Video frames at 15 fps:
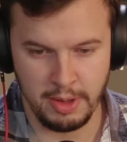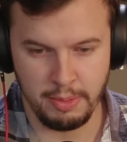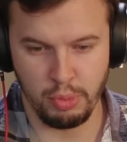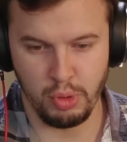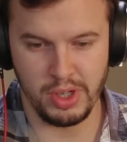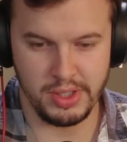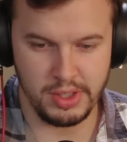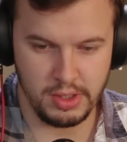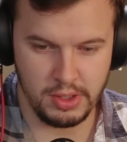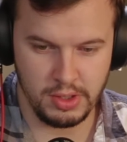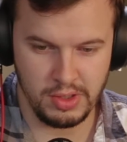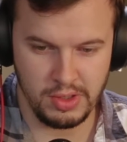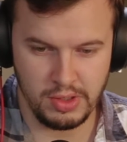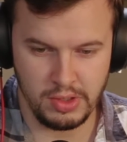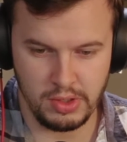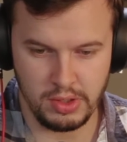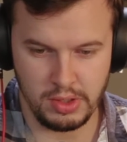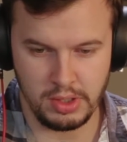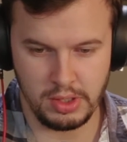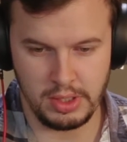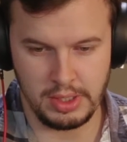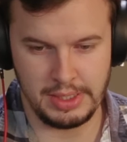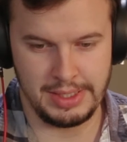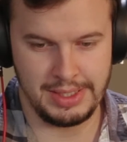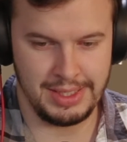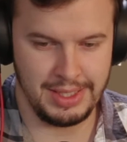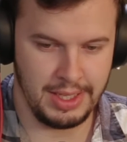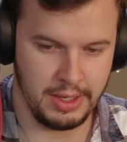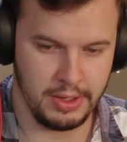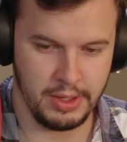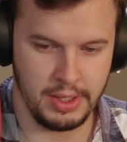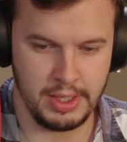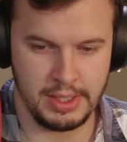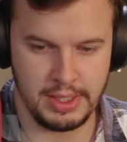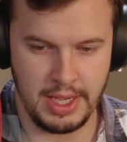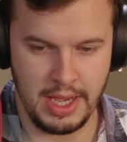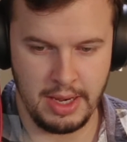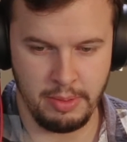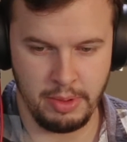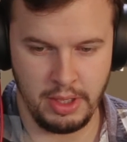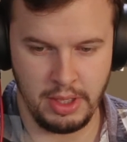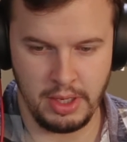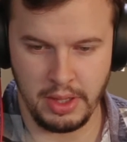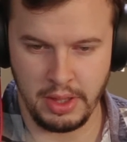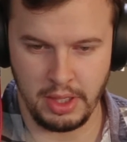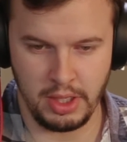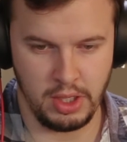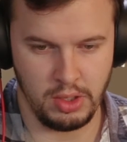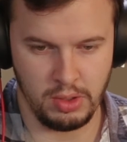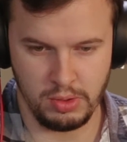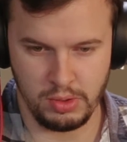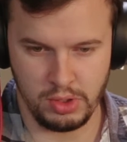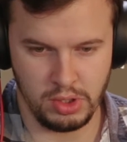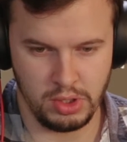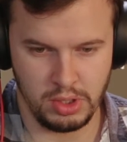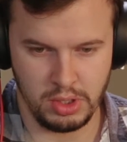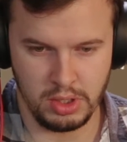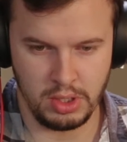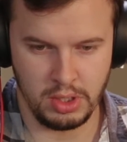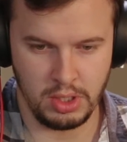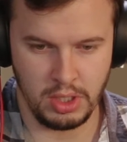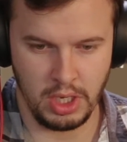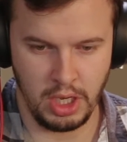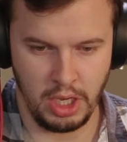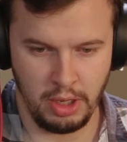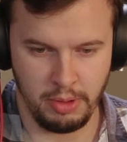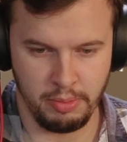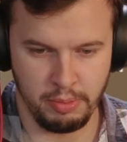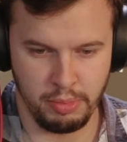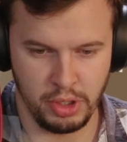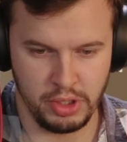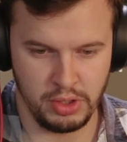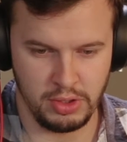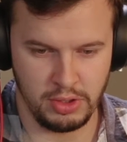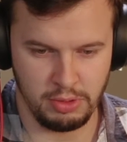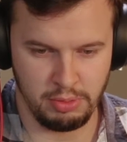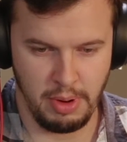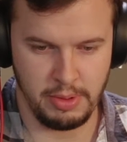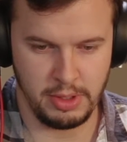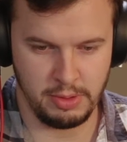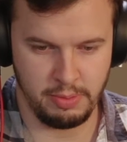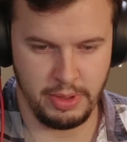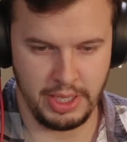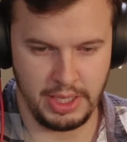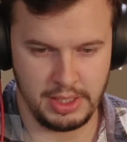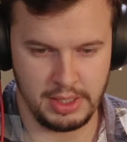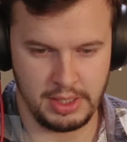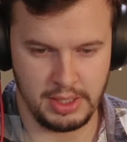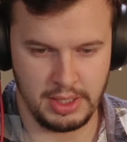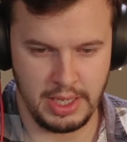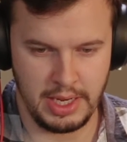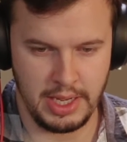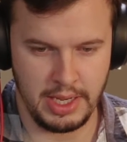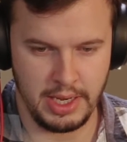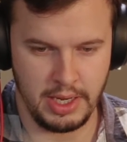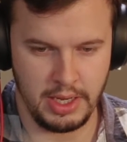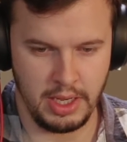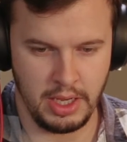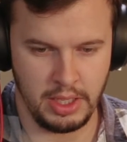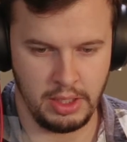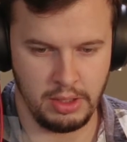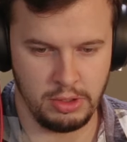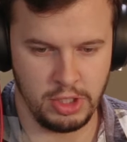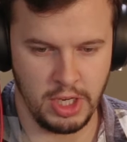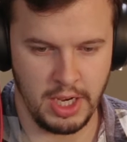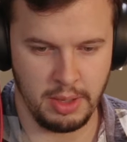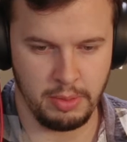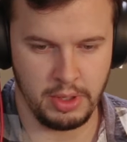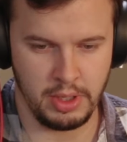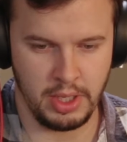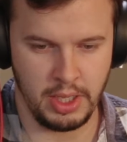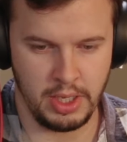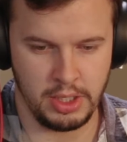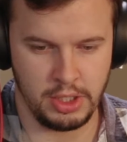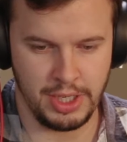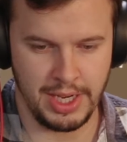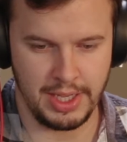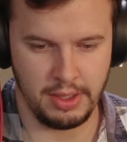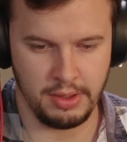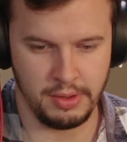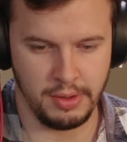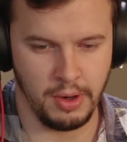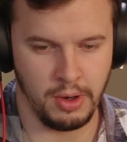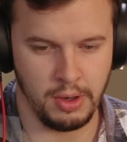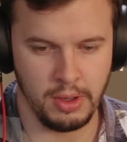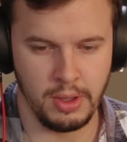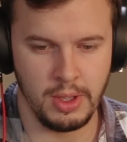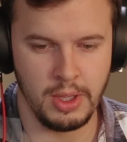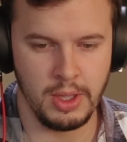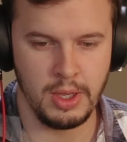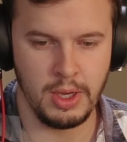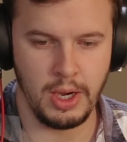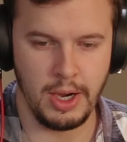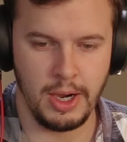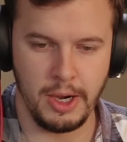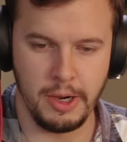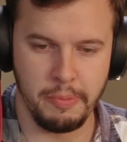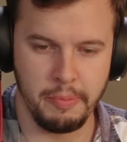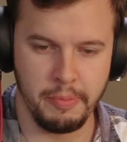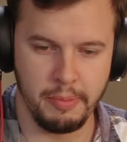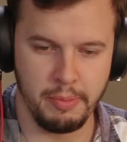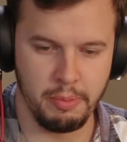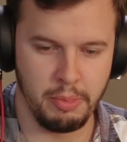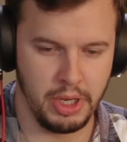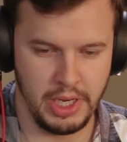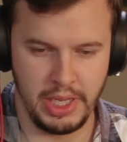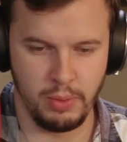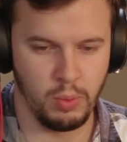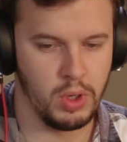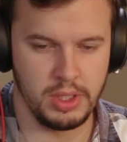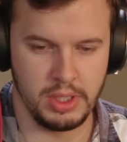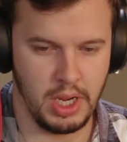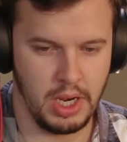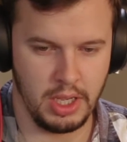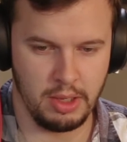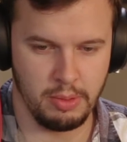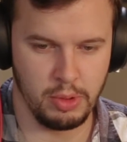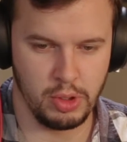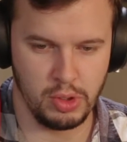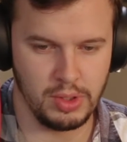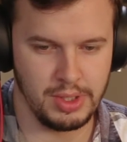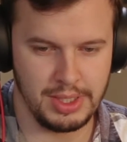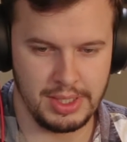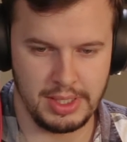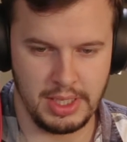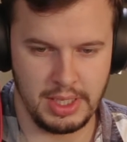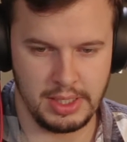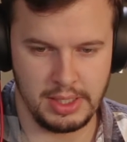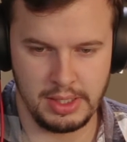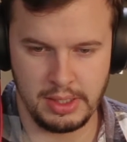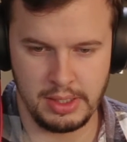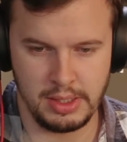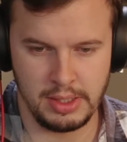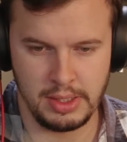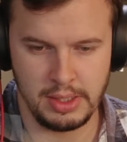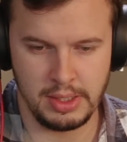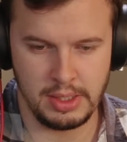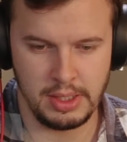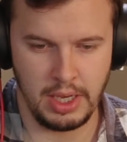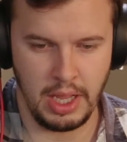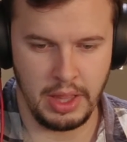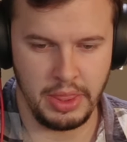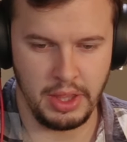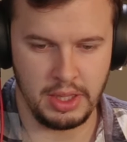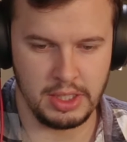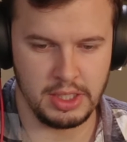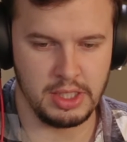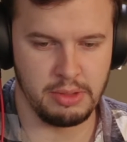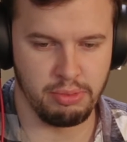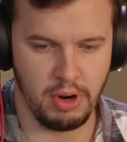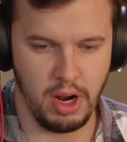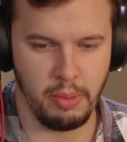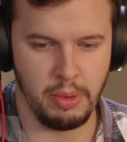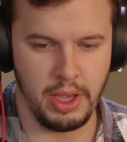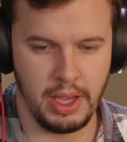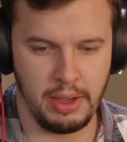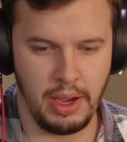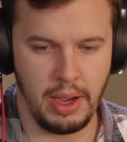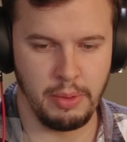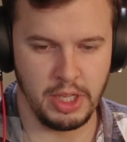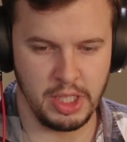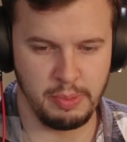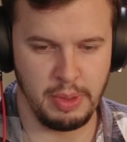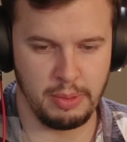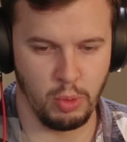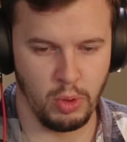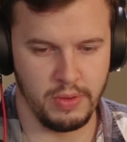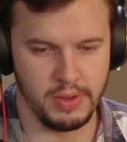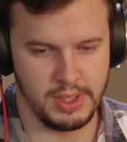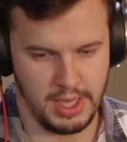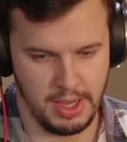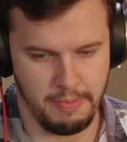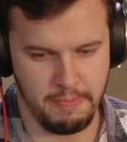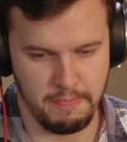Prisoners, Incendiaries, Enemy. Nothing huge. Prisoners was probably his biggest. That had Hugh Jackman and Jack Gyllenhaal. But it was not a commercial success. I think this is probably, I would expect more of the same.